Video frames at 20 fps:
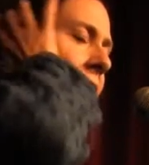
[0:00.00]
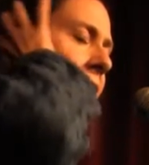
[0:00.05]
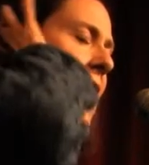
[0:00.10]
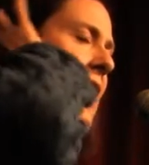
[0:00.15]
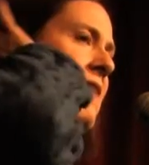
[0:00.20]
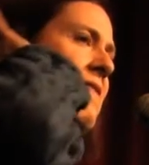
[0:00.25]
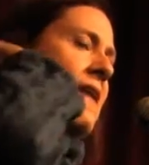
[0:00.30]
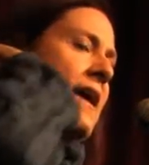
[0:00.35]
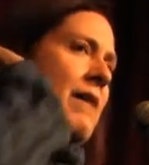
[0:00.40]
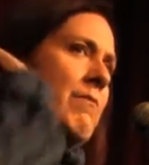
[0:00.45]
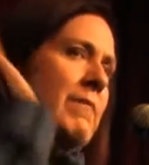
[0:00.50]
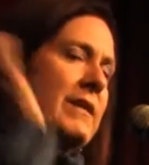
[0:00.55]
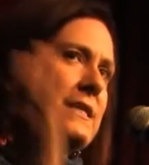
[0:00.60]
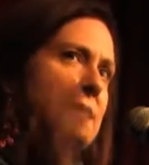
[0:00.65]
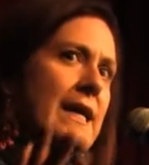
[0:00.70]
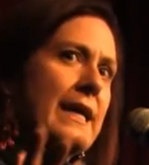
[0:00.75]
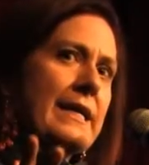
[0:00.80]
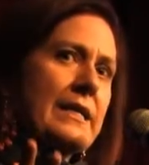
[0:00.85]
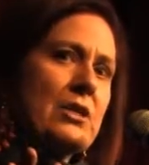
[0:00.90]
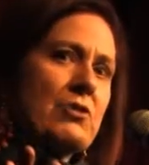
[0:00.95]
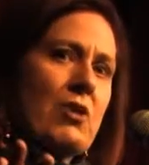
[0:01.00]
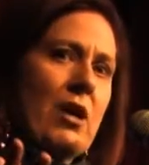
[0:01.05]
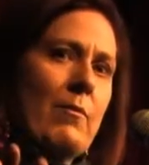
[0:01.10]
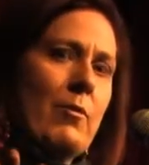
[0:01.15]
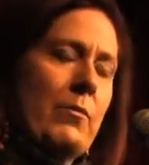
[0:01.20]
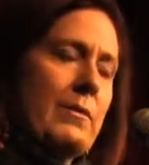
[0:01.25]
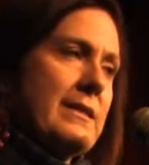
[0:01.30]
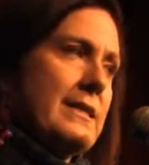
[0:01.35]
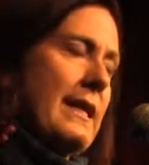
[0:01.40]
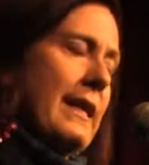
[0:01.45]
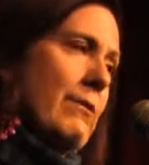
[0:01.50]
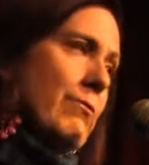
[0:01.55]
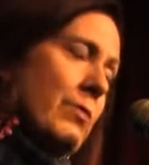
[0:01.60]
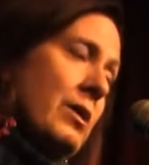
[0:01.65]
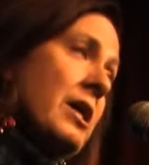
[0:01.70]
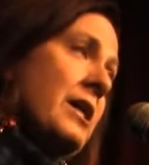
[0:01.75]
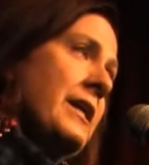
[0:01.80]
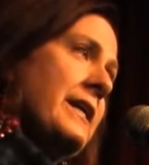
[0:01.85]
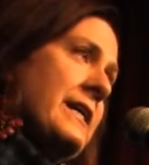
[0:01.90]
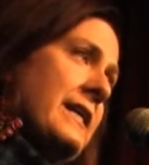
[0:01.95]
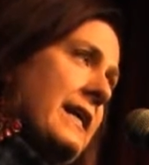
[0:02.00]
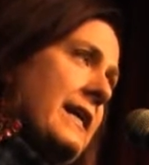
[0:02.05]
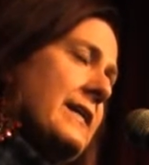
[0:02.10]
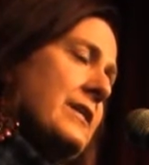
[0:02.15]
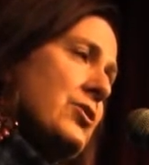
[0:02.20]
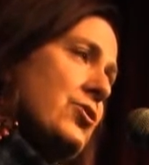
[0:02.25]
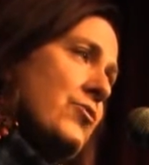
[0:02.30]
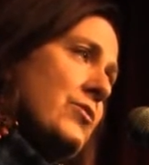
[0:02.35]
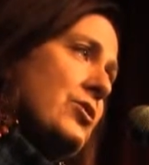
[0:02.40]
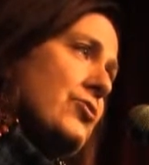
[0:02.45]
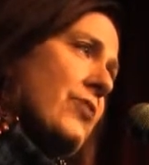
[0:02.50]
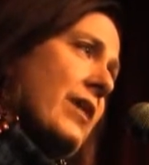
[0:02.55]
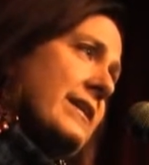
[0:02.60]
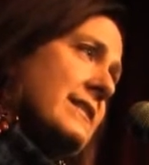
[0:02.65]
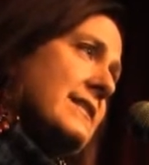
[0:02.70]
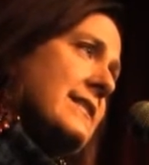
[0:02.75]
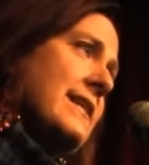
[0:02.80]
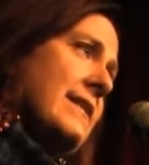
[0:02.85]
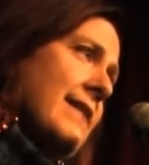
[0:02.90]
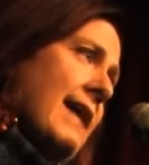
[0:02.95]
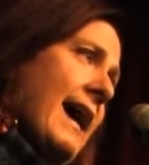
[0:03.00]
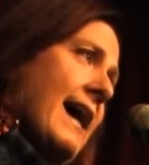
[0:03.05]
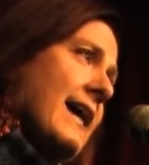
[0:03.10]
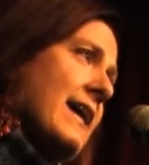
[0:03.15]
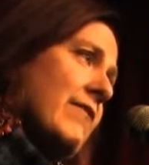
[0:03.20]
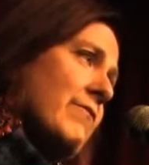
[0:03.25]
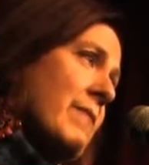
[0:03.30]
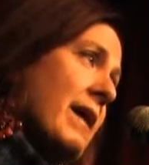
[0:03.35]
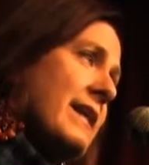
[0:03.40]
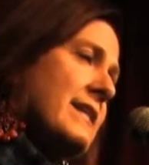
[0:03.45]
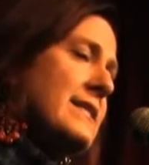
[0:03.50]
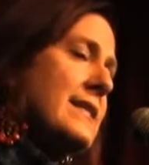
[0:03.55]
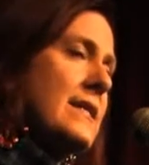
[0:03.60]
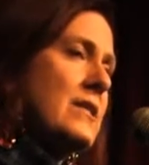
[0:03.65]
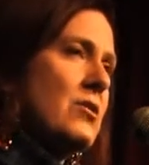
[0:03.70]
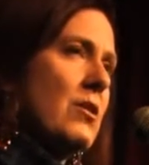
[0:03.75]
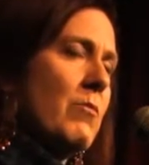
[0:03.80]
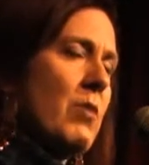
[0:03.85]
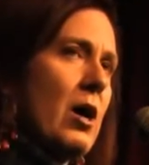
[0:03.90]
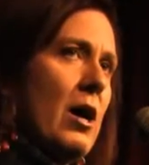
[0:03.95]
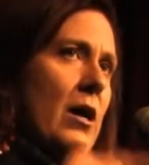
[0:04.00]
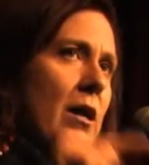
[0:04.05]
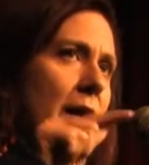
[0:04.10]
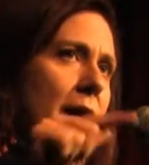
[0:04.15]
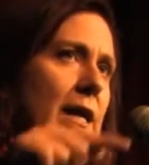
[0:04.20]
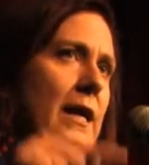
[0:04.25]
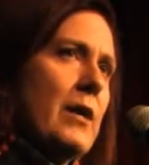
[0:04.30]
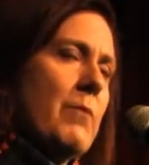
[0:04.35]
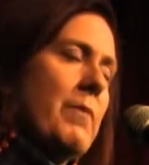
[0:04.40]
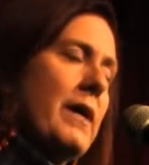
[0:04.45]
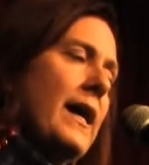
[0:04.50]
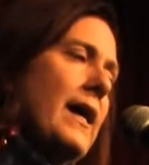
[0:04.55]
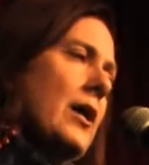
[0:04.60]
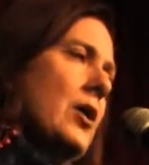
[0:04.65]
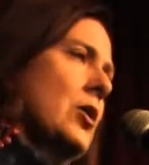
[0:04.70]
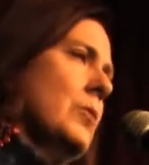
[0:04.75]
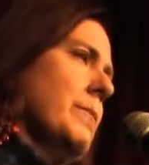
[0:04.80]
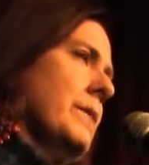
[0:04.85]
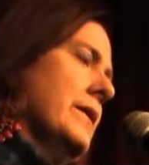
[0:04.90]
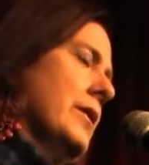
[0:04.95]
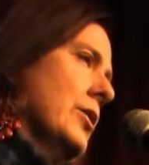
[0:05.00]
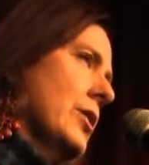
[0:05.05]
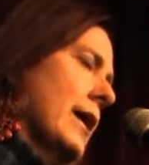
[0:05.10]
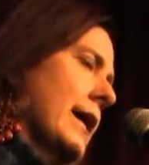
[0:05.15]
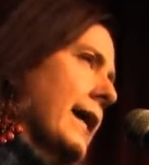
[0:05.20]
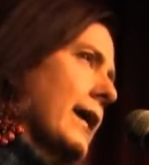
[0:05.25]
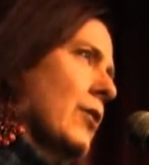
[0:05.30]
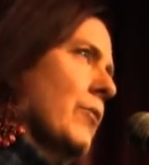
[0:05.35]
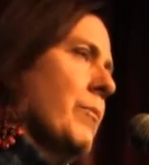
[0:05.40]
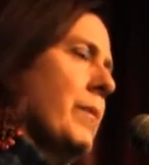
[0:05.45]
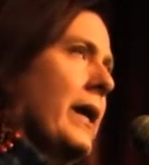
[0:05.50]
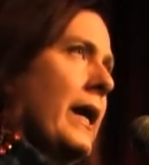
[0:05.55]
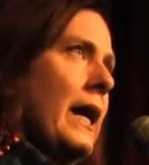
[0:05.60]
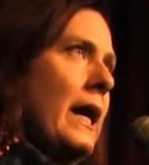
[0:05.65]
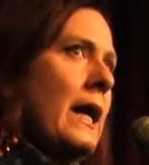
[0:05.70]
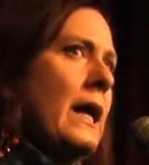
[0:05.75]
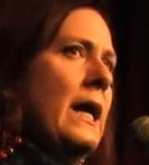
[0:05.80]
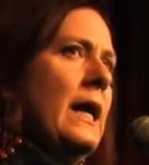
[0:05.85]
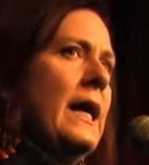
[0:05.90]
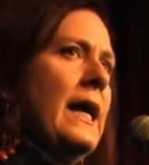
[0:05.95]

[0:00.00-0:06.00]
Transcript: And then my second trauma was that I really needed to address the lack of medicine. So I'm calling hip help, and they're not helping.